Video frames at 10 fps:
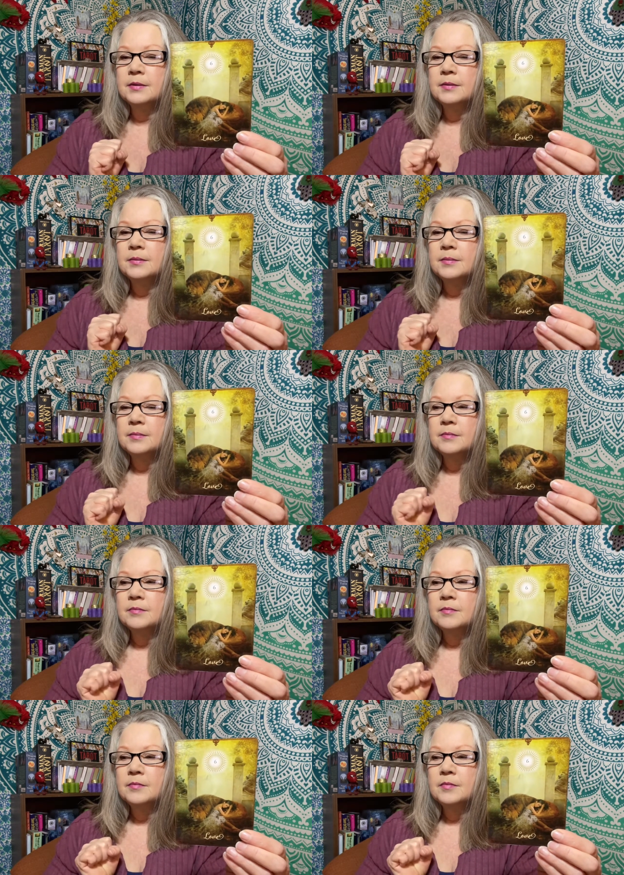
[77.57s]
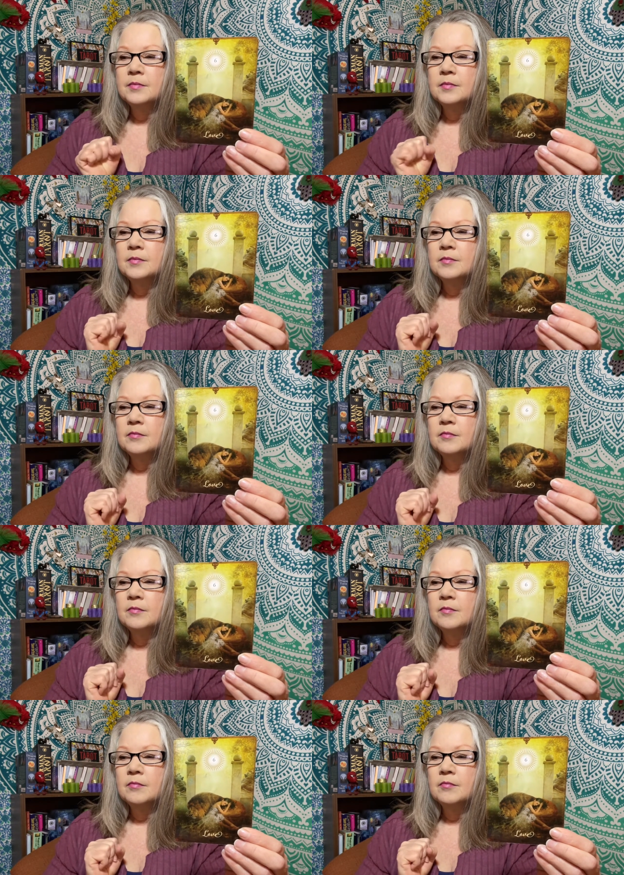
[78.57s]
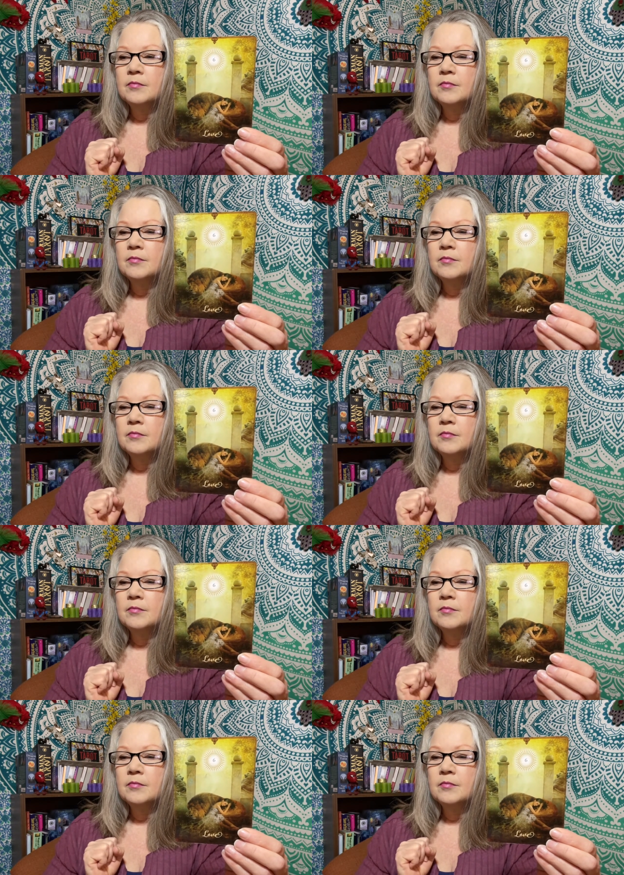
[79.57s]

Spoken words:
(no one is talking)